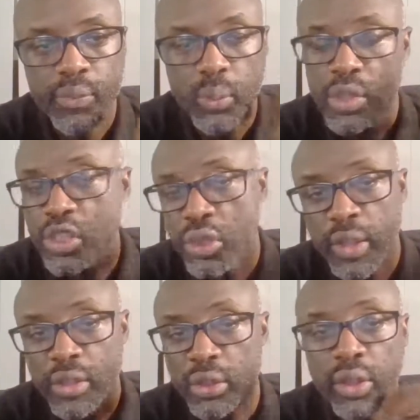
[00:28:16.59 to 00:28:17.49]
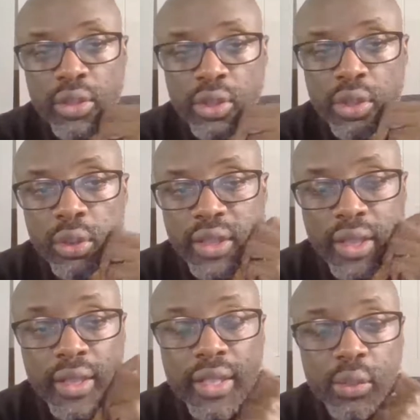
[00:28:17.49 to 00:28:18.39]
which you are in your
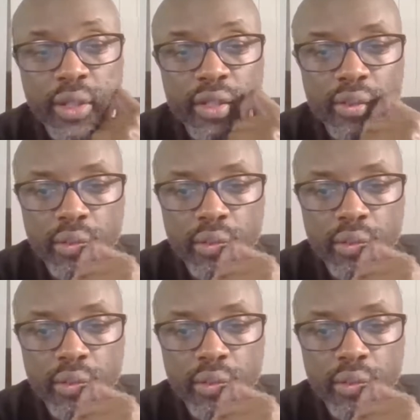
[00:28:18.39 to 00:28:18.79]
hotel anyway.